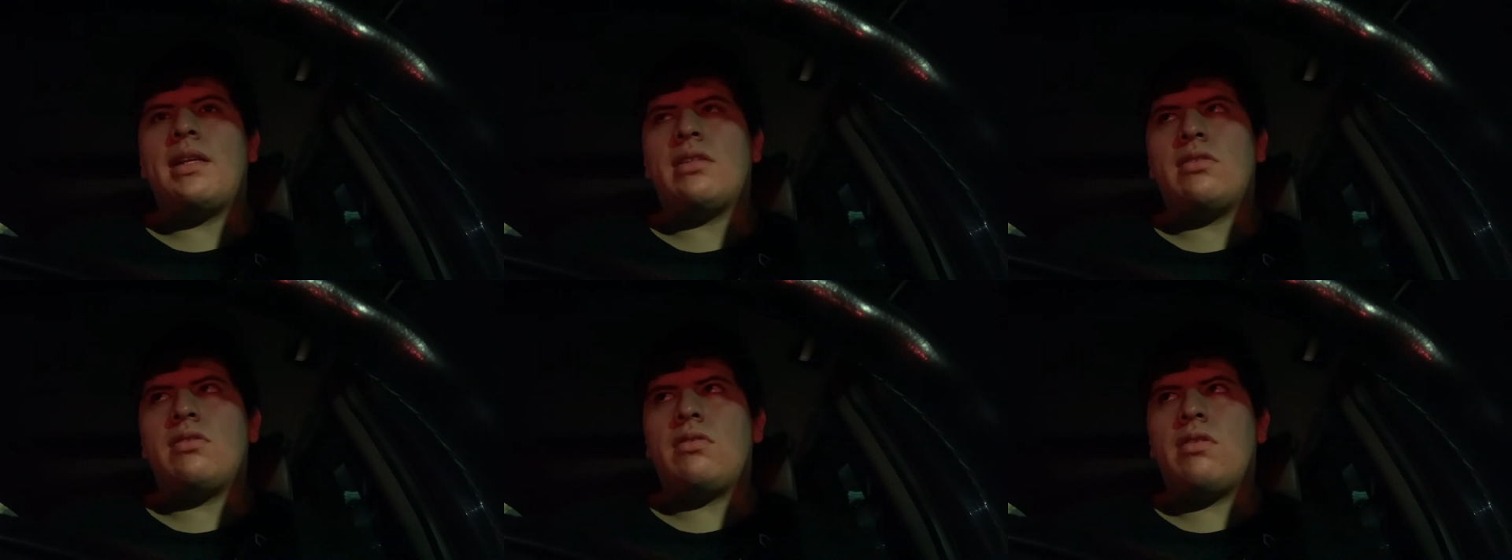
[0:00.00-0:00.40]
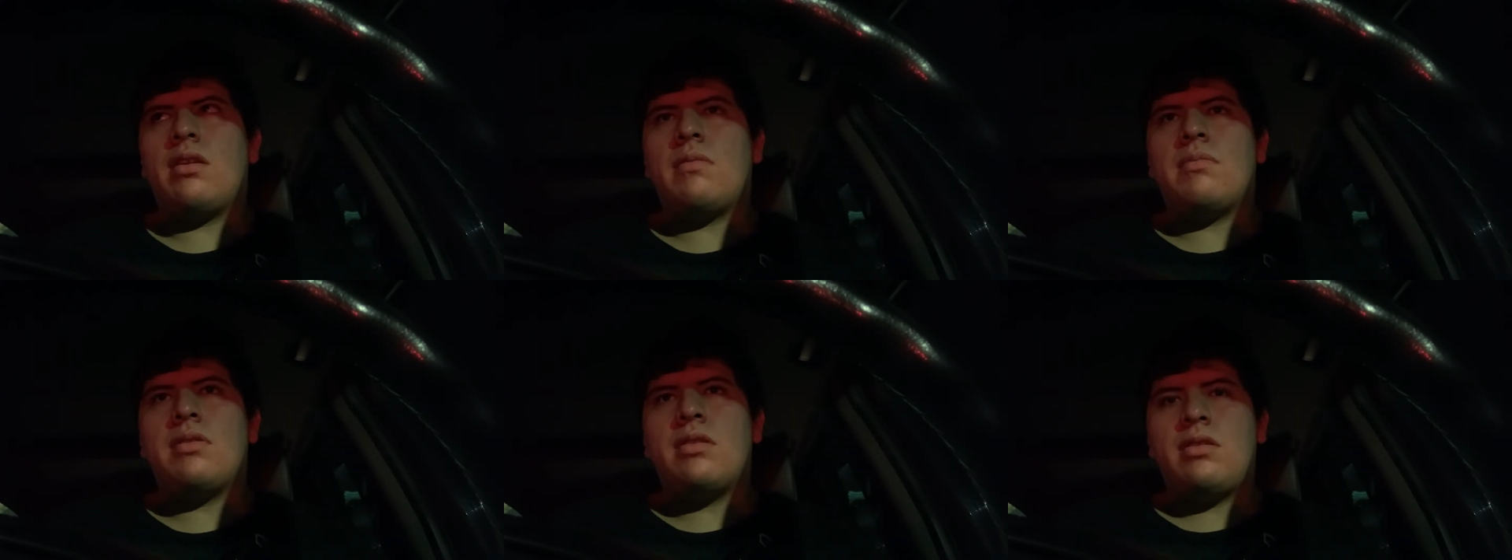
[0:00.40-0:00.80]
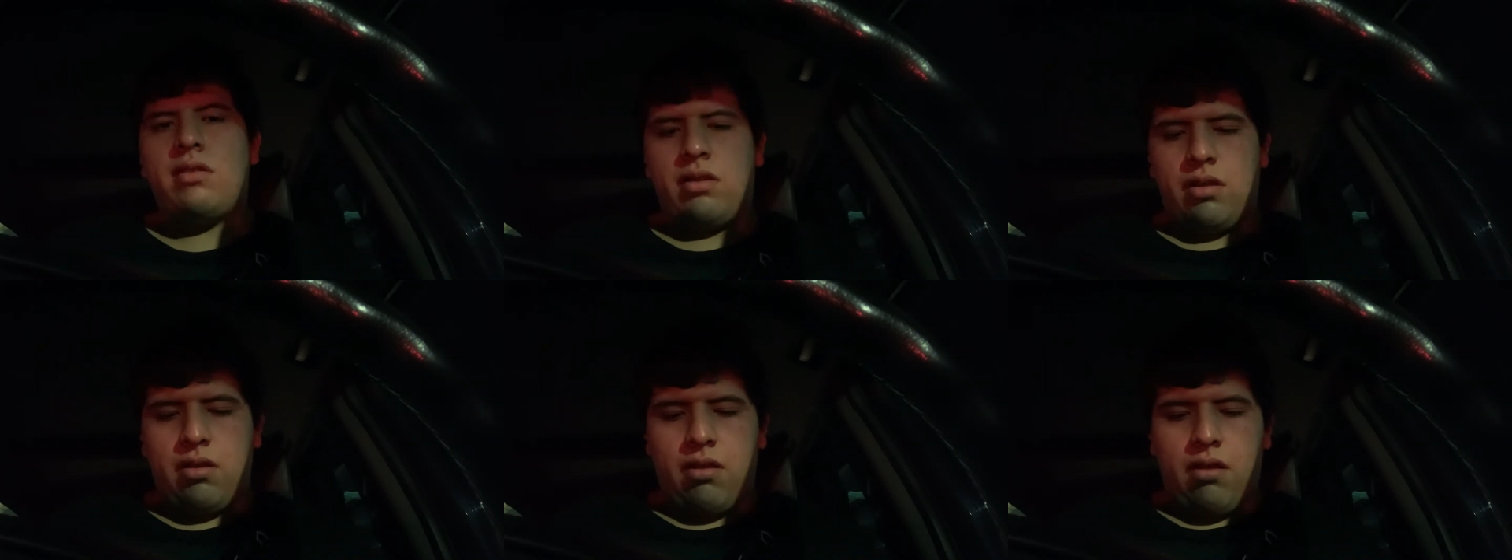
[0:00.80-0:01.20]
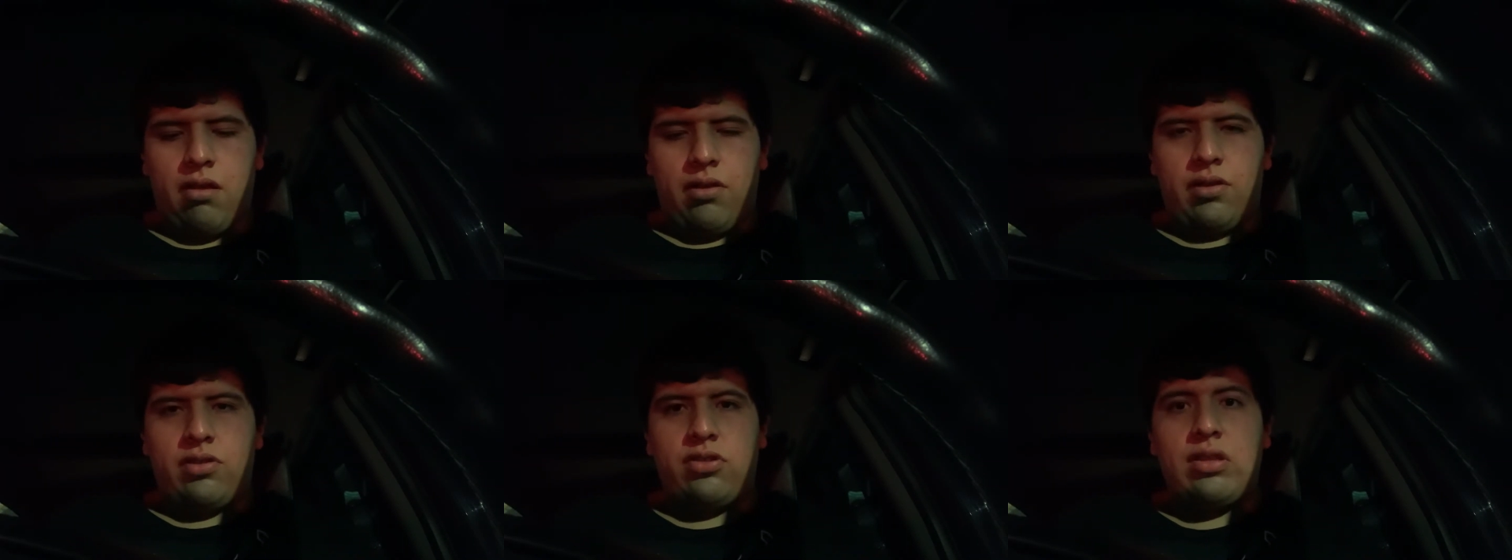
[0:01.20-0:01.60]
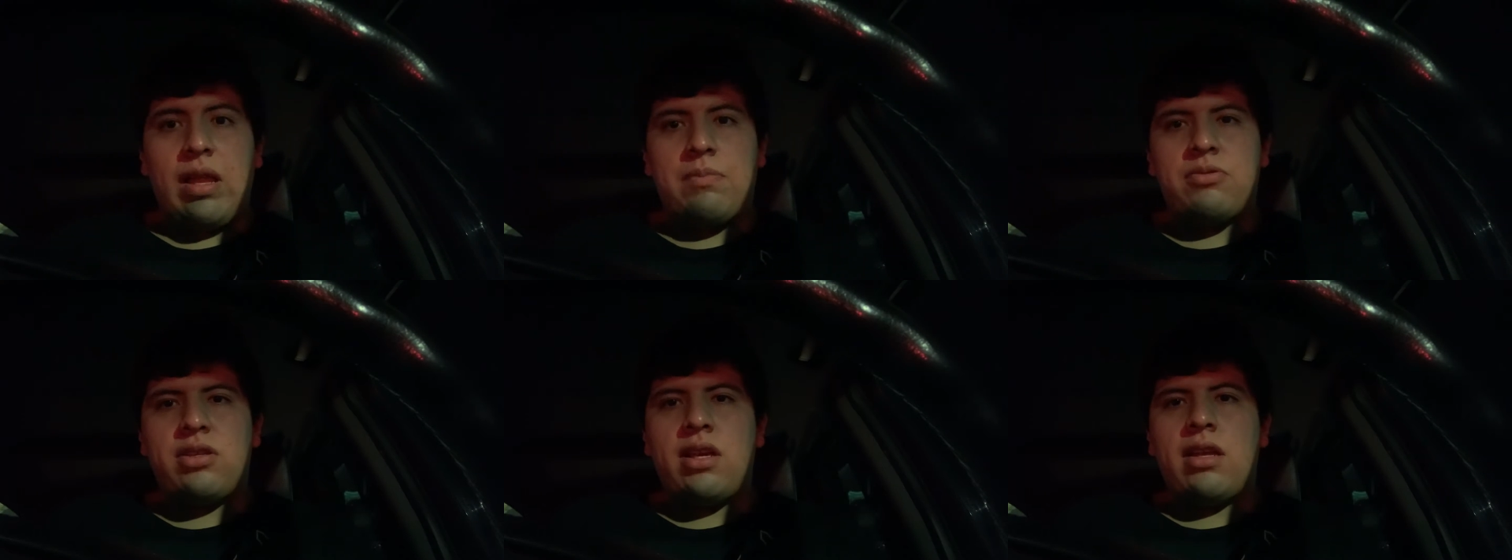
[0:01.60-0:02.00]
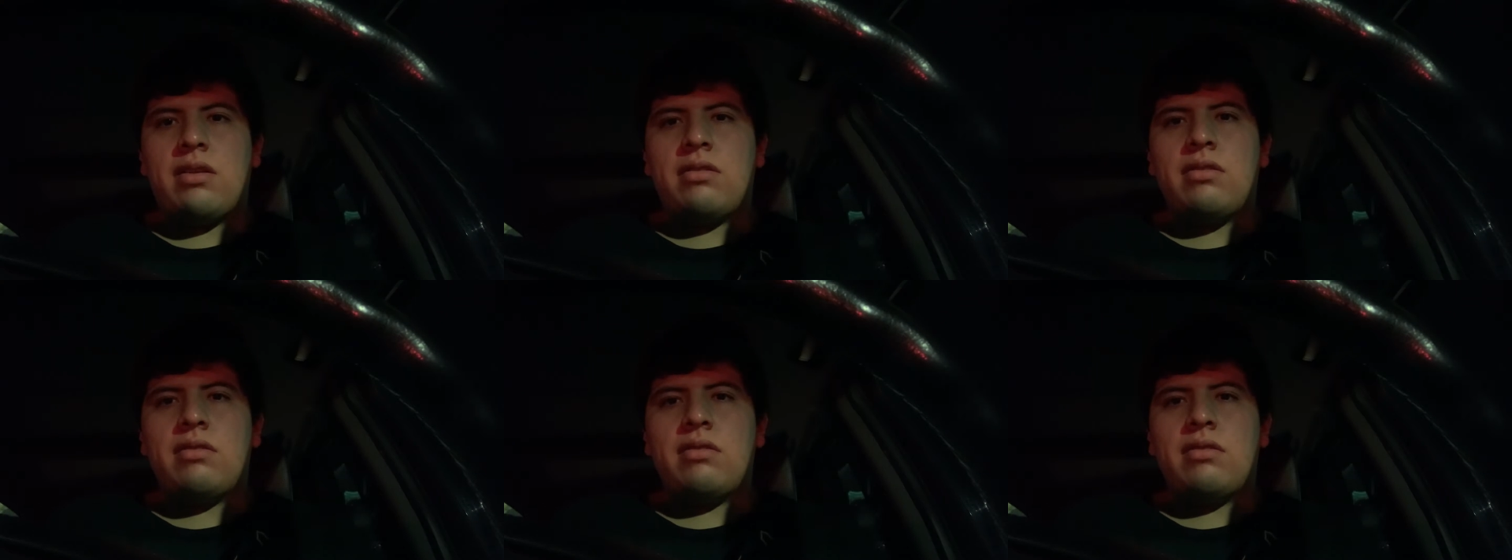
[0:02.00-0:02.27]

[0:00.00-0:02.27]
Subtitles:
Instagram, Snapchat,